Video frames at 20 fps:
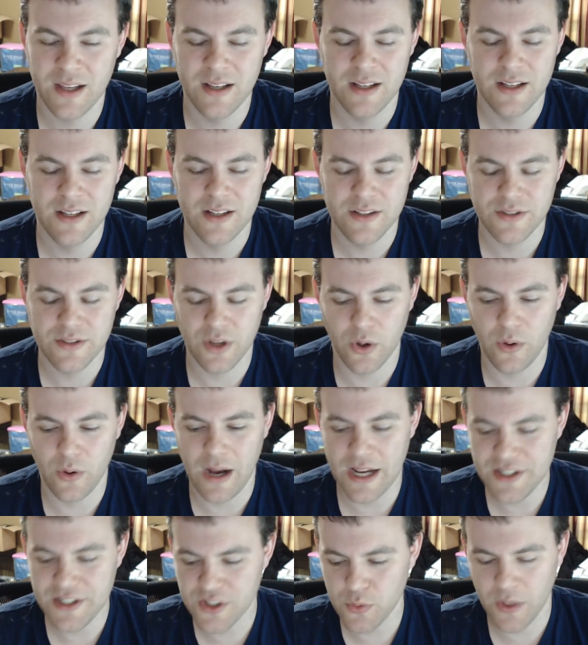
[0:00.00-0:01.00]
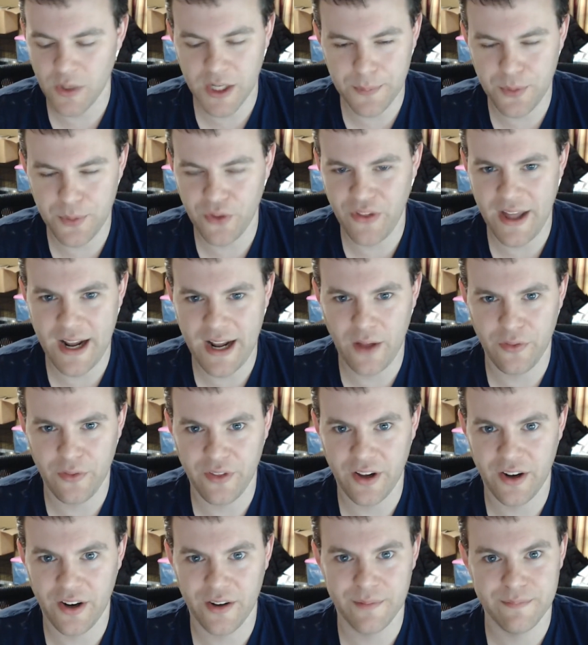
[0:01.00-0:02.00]
So I just wanted to put that out
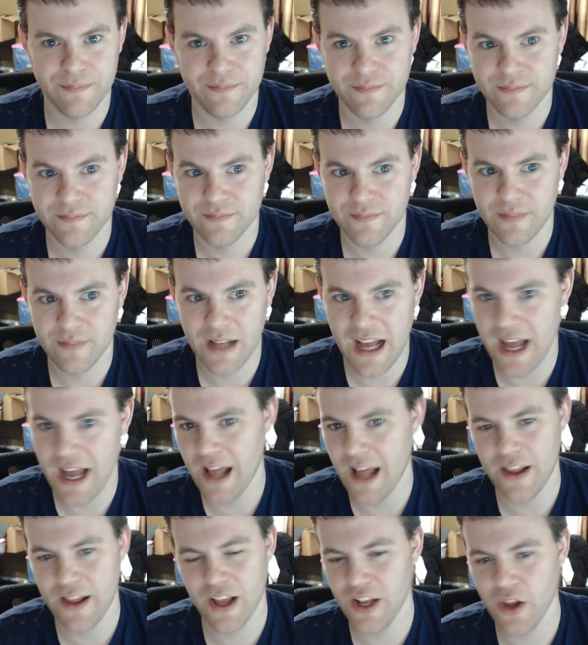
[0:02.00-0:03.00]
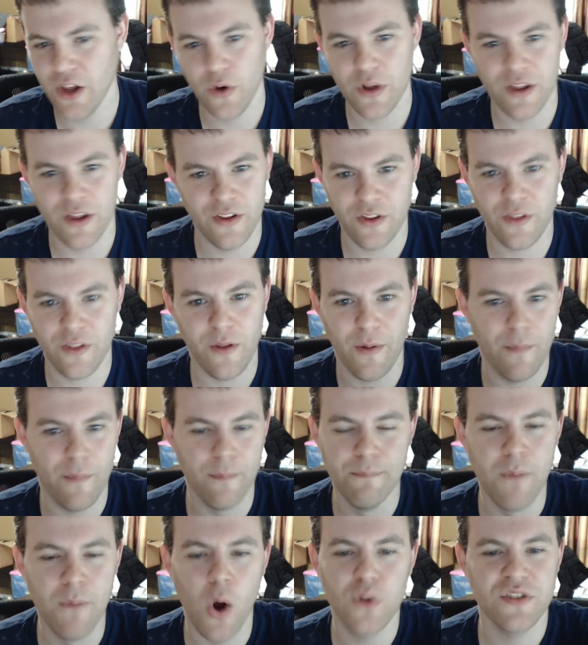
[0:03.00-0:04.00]
there. I know
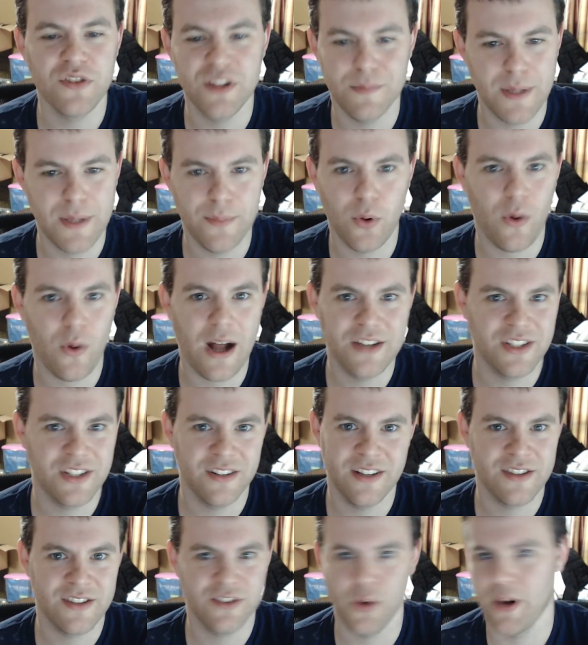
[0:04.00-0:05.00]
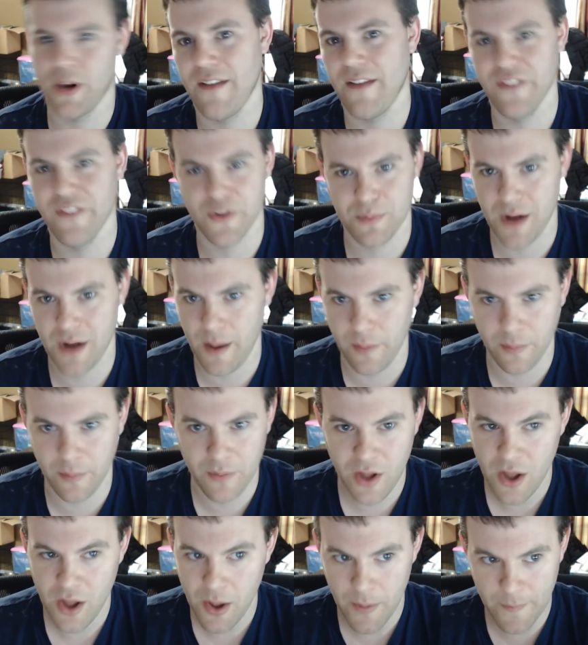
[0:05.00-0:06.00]
most of the people watching this don't have this problem.
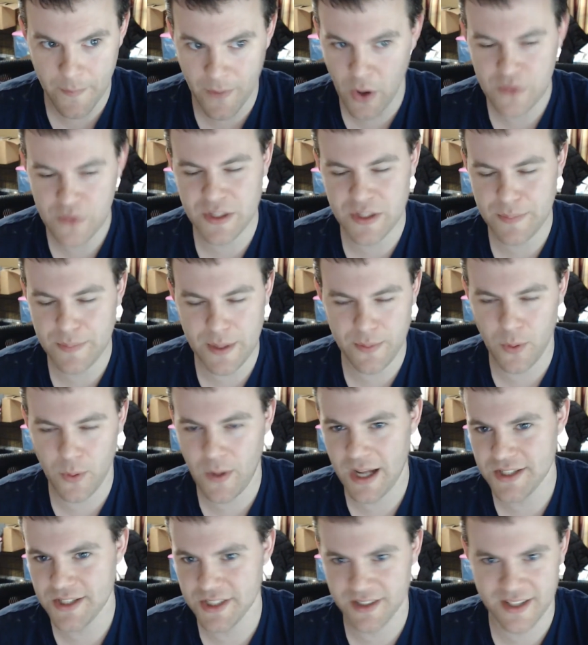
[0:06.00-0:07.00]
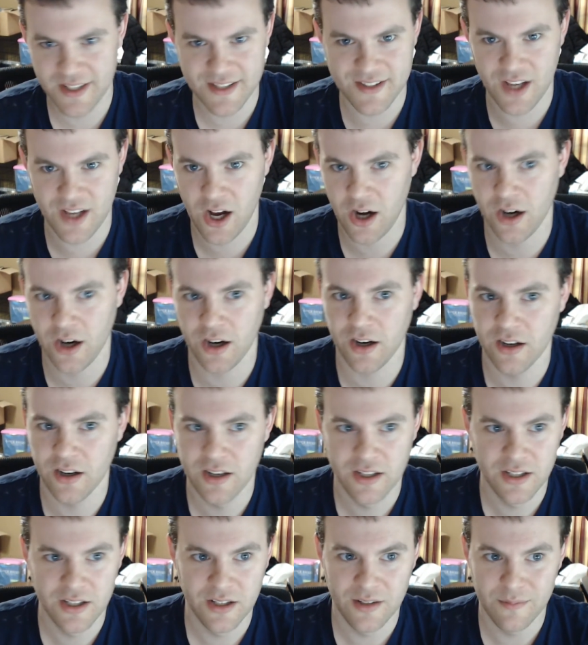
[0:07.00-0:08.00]
Most of the people watching this are
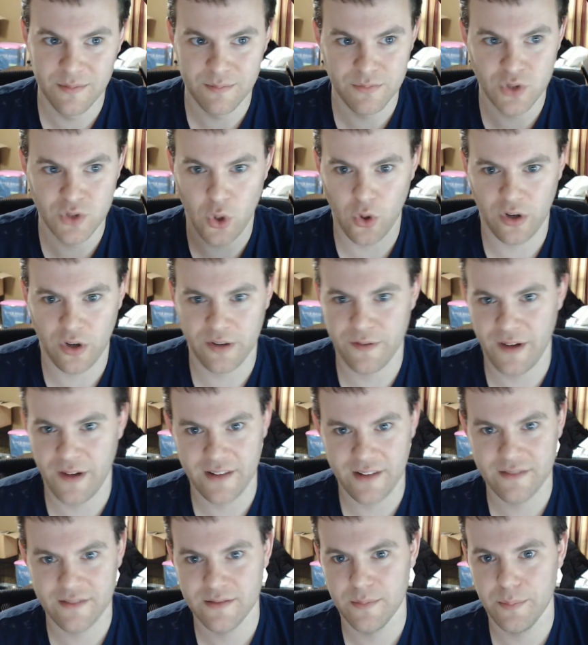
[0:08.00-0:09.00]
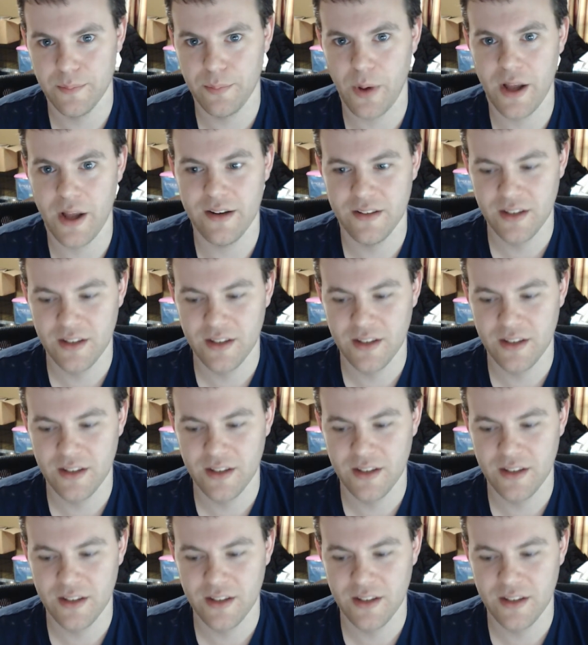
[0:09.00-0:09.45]
totally fine. But